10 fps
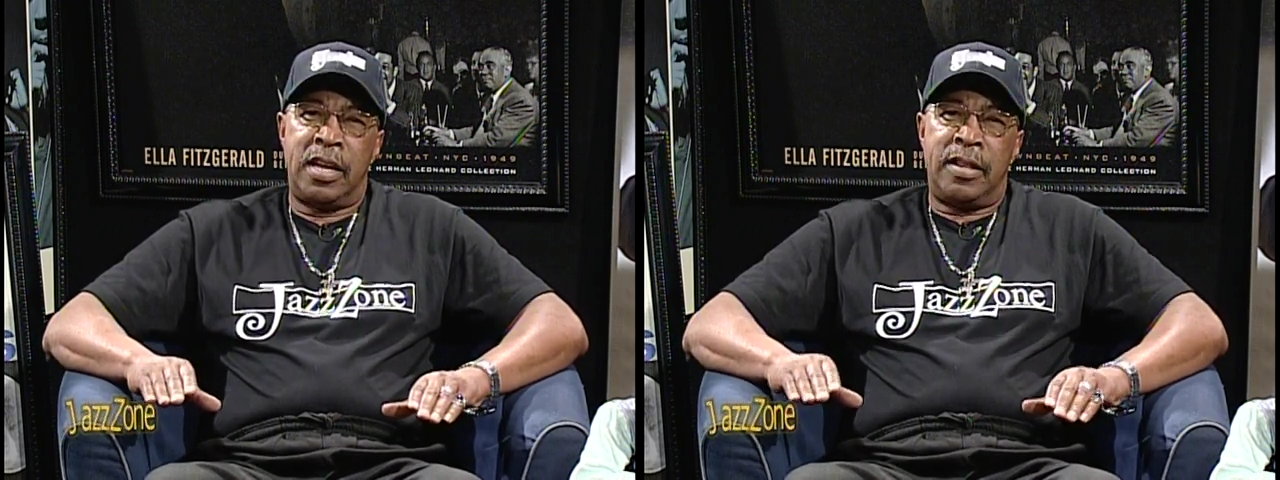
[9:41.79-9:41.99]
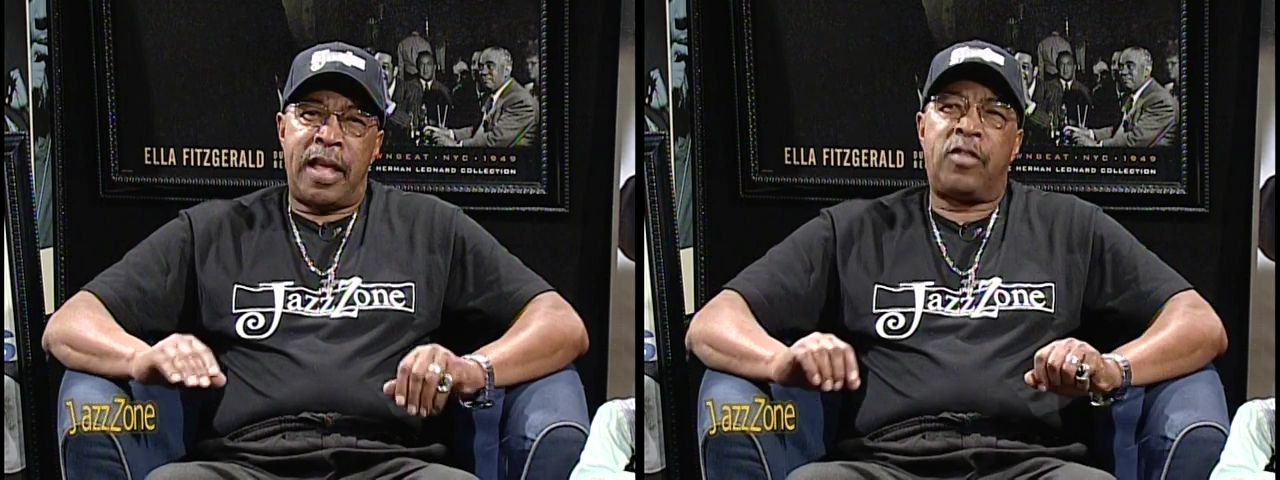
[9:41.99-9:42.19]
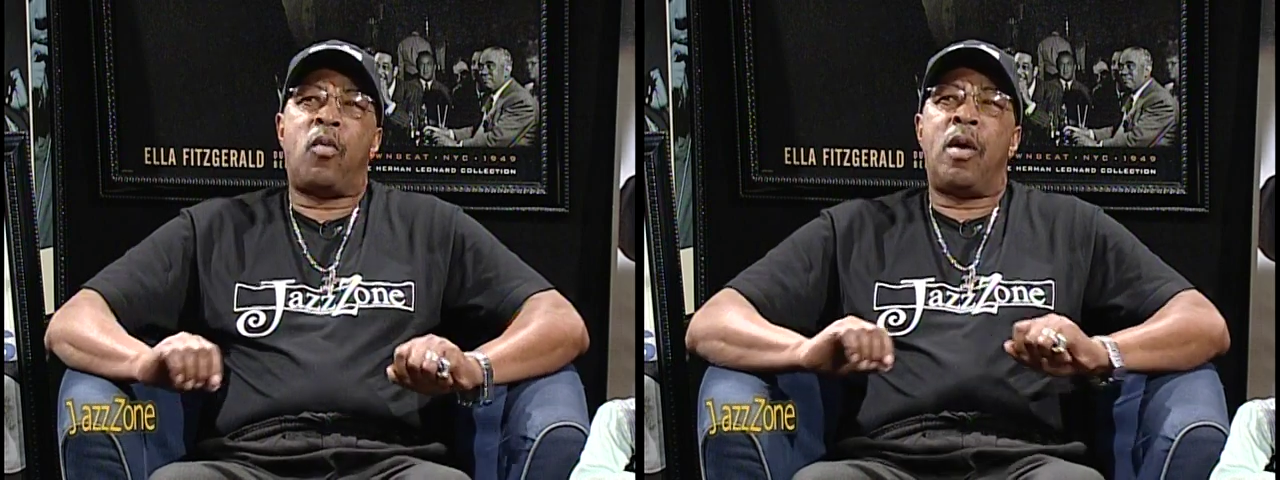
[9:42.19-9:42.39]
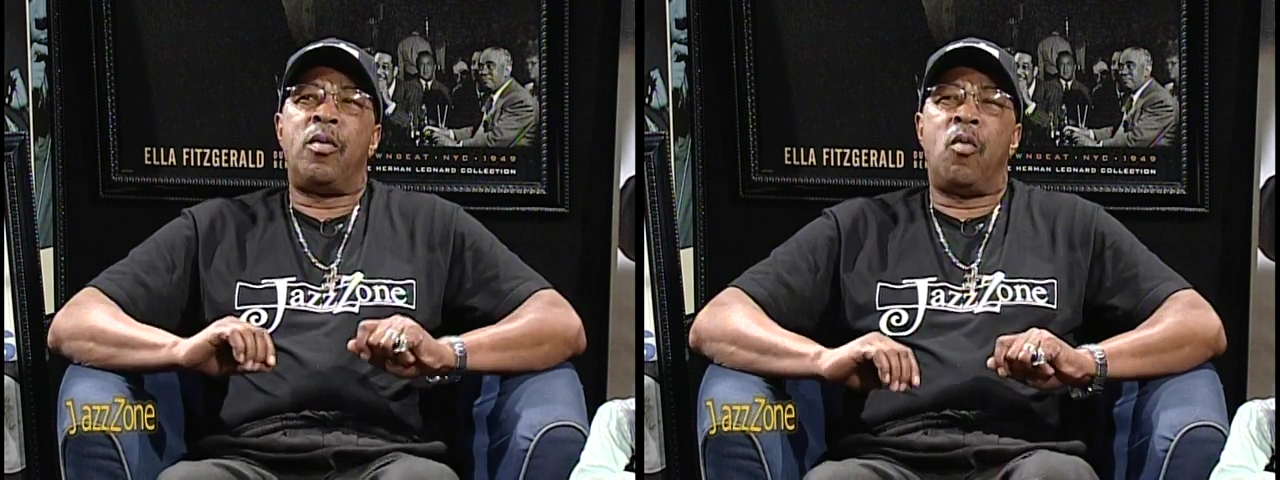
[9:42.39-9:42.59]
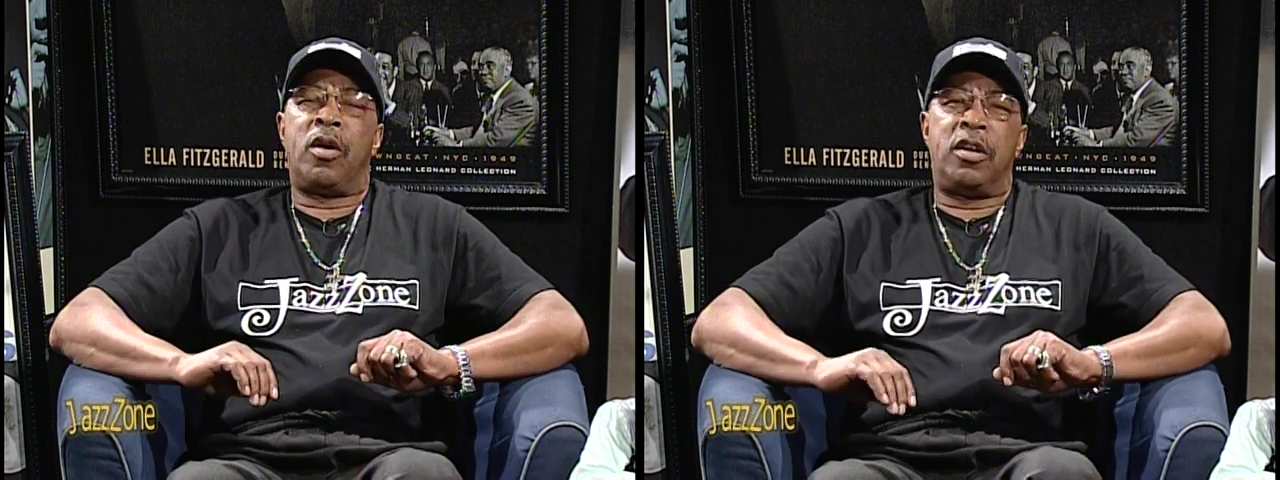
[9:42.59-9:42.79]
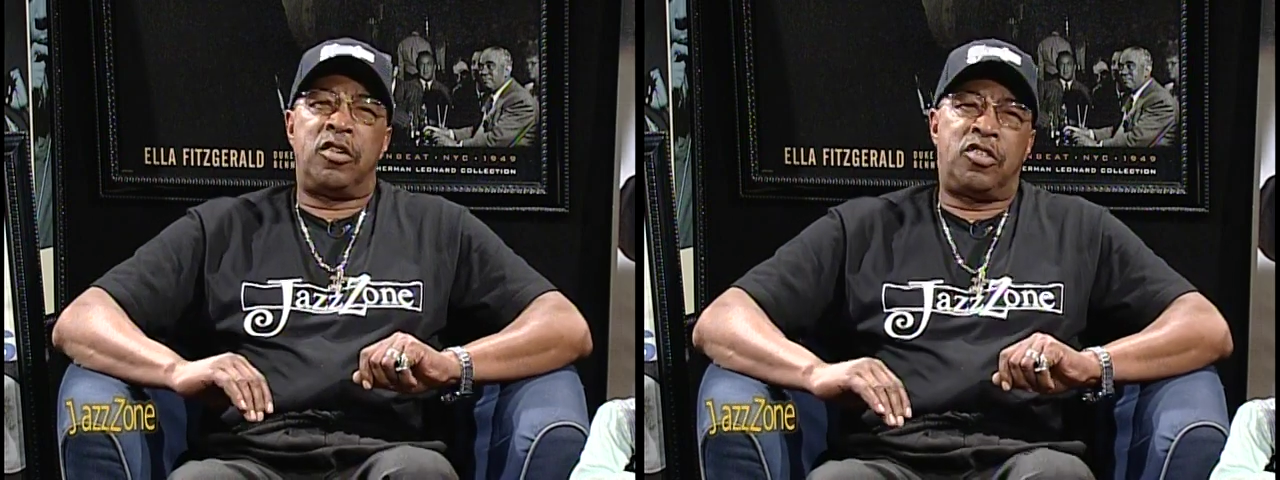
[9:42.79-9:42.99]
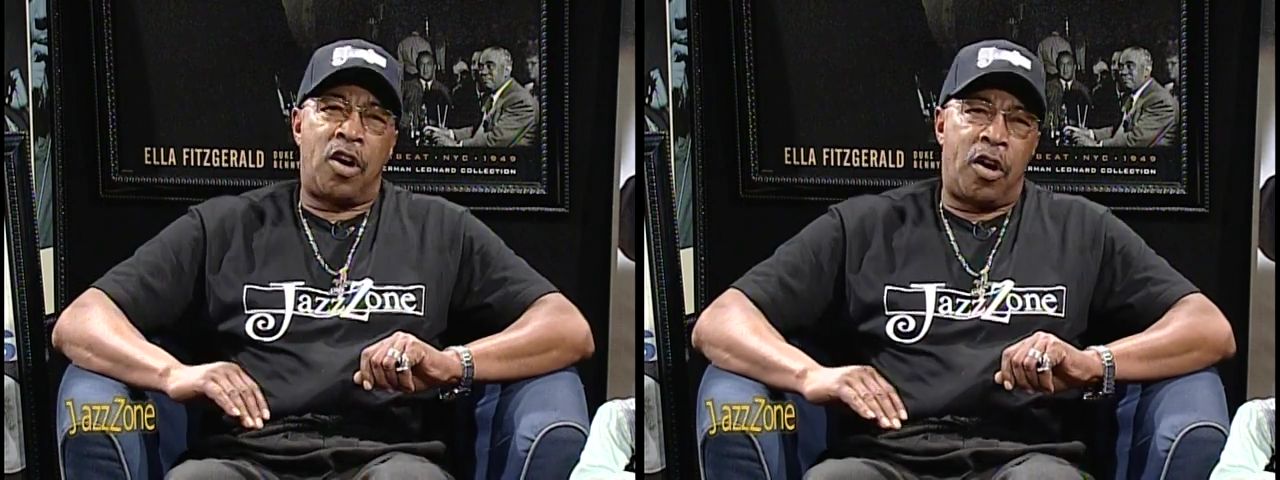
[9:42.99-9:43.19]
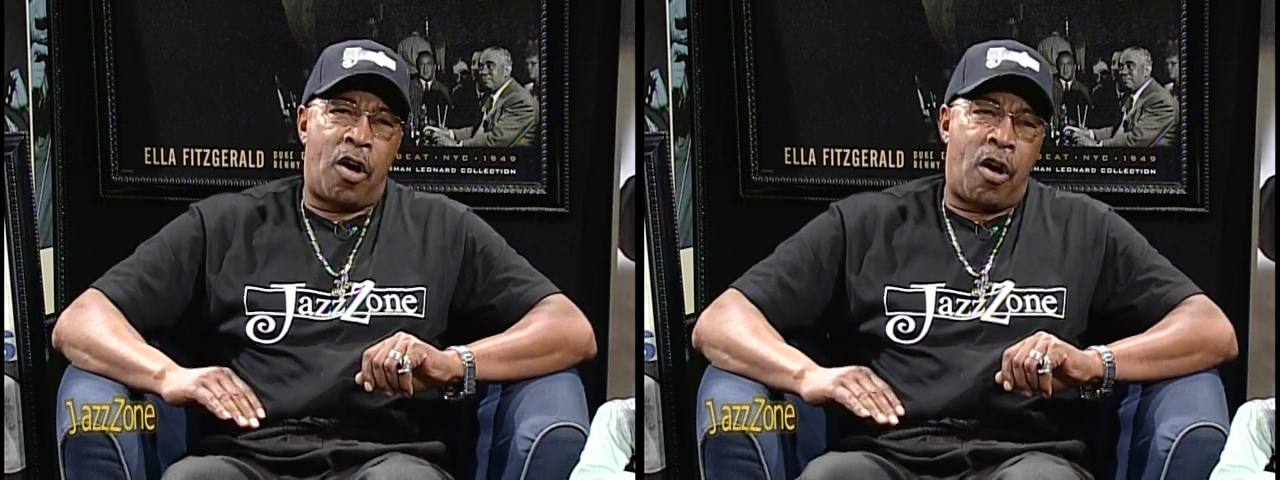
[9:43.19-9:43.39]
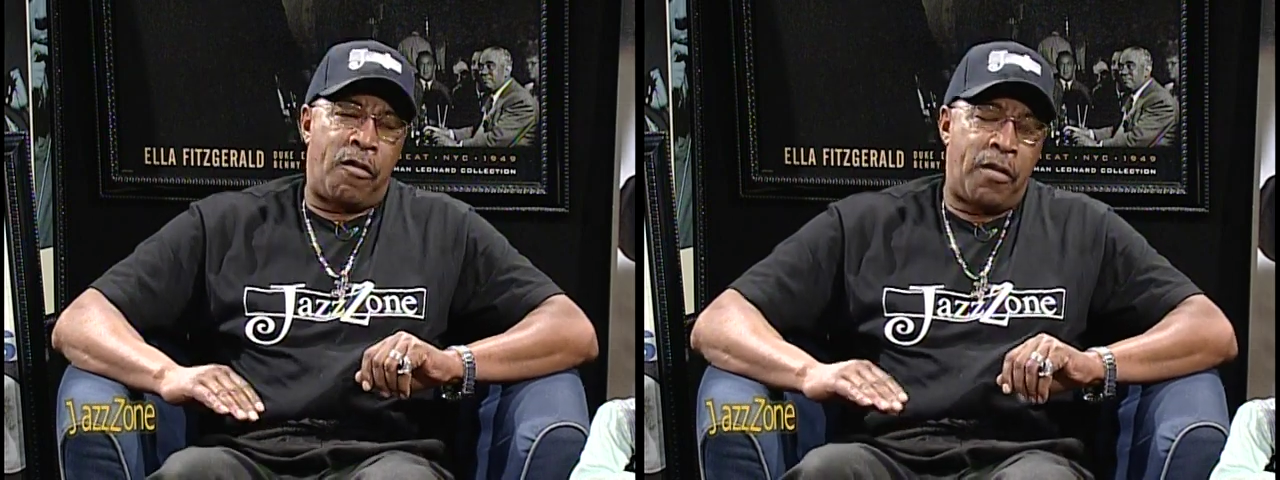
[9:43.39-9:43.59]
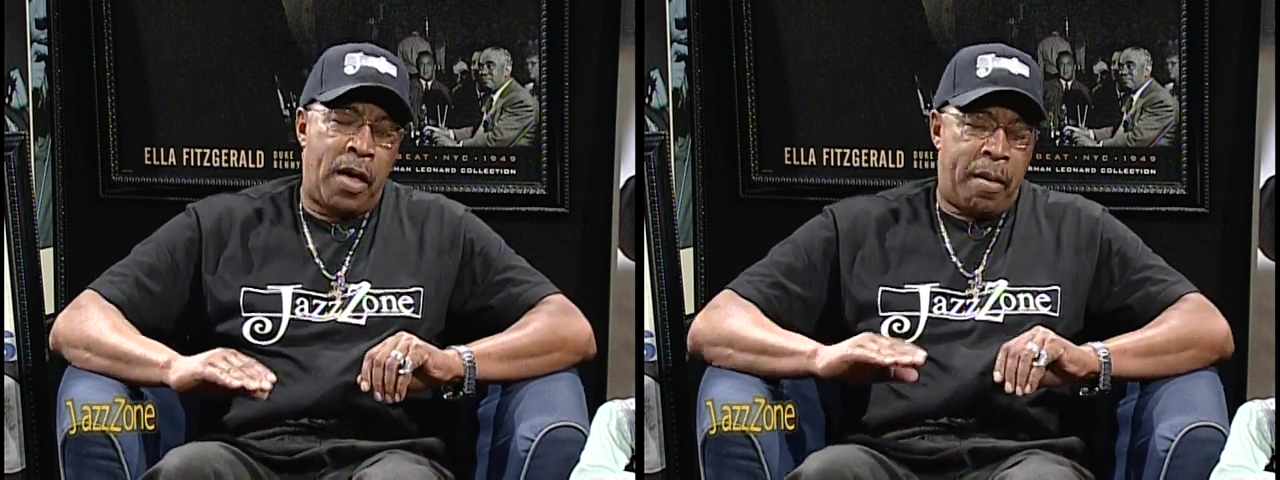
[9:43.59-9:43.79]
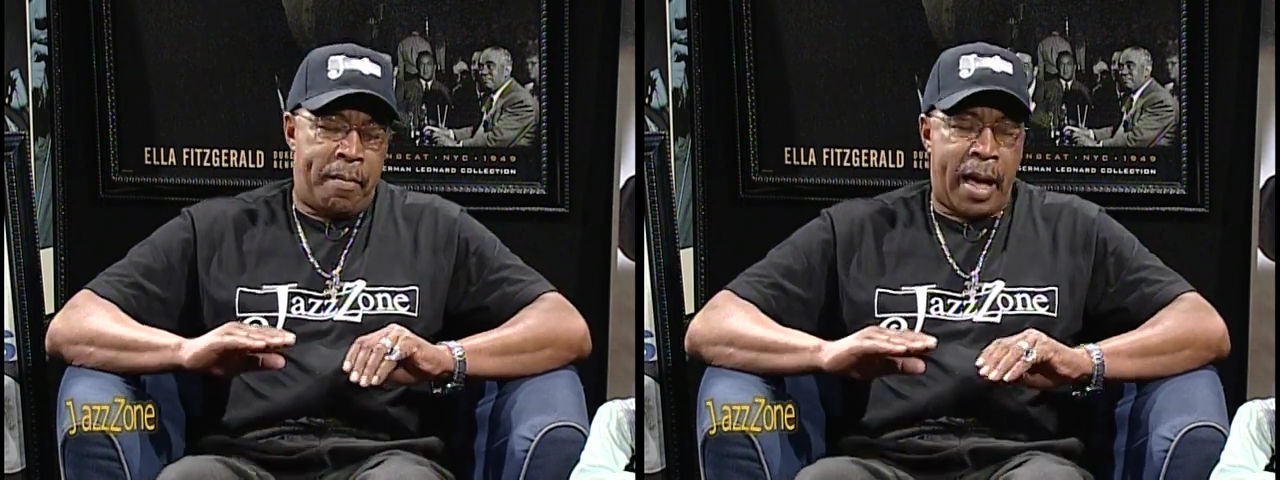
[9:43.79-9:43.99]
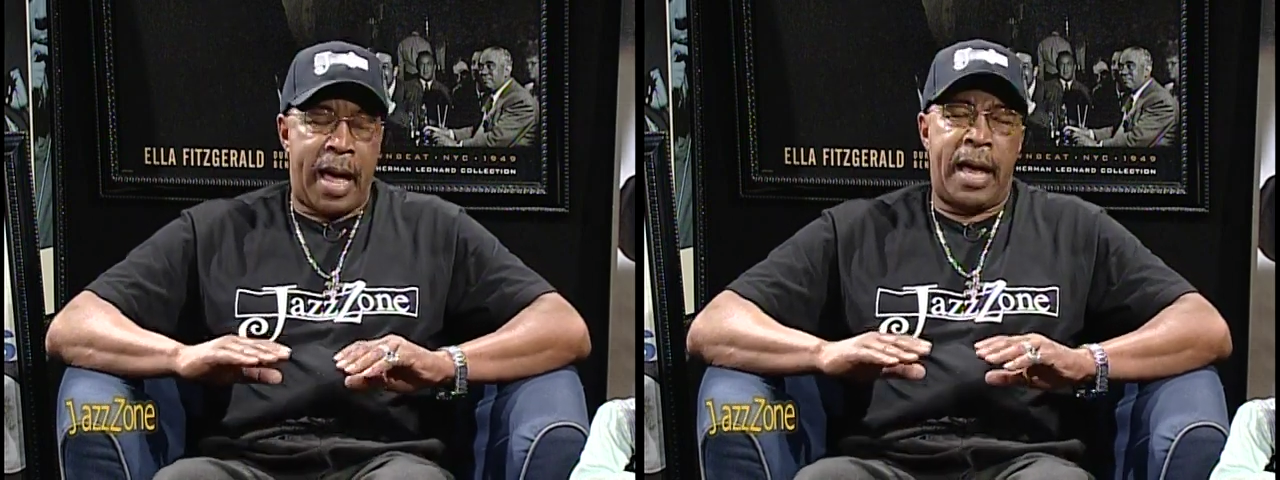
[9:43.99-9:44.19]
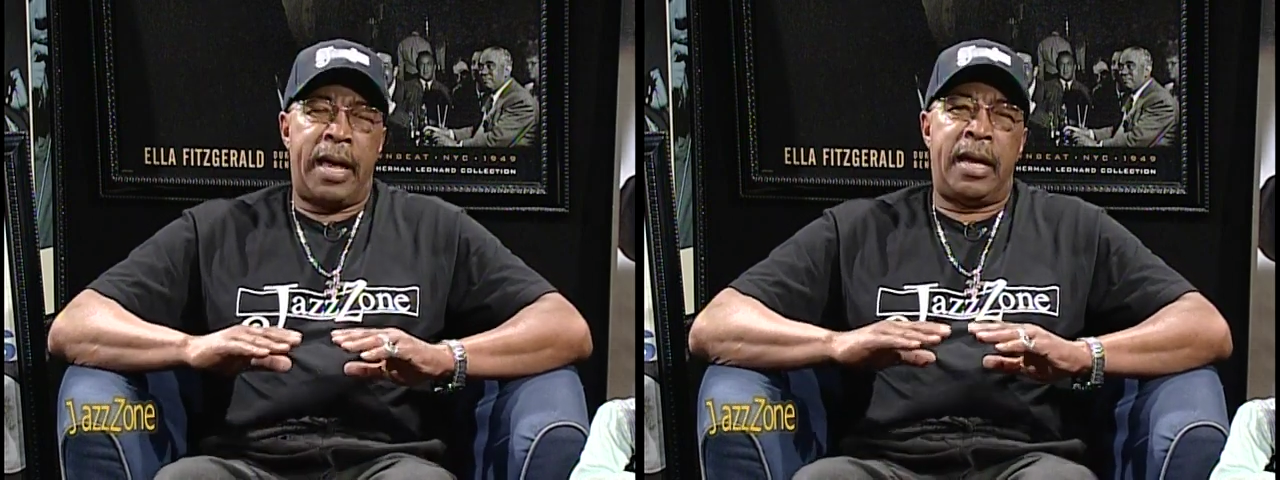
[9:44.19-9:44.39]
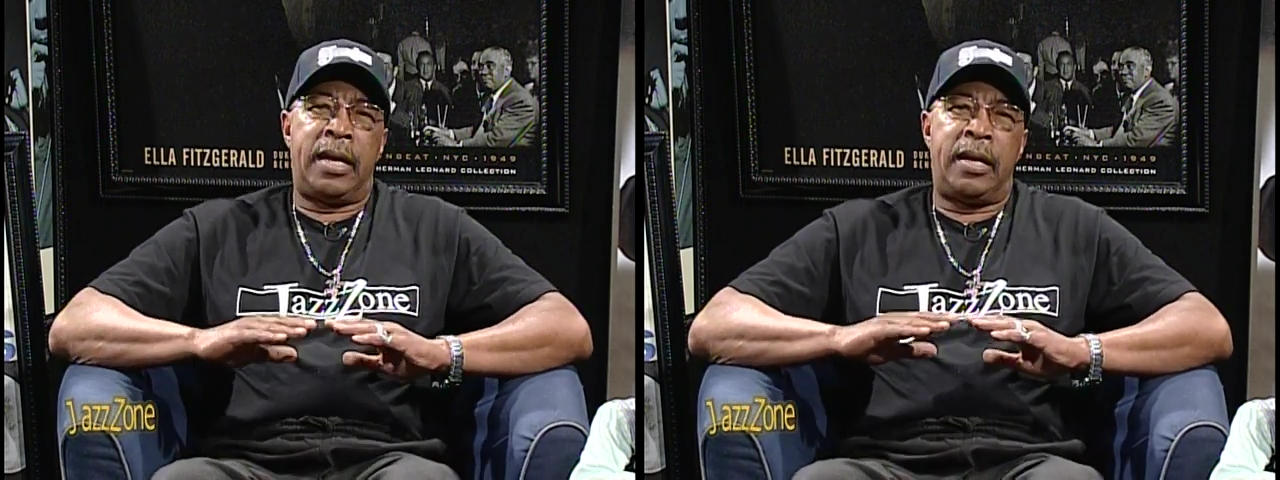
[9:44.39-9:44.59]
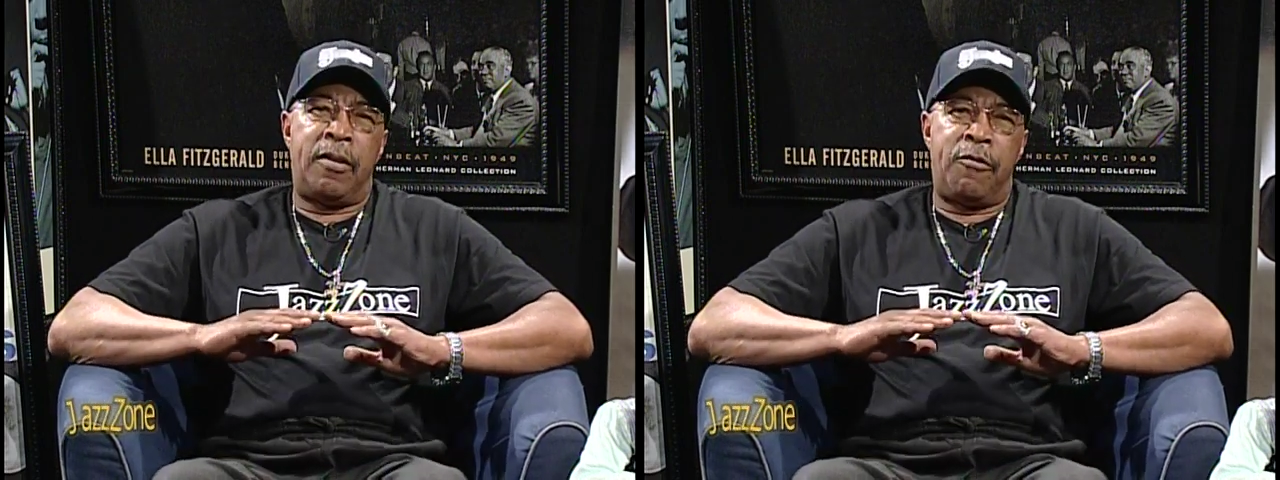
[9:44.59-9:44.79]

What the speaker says: That's why we wanted to start off by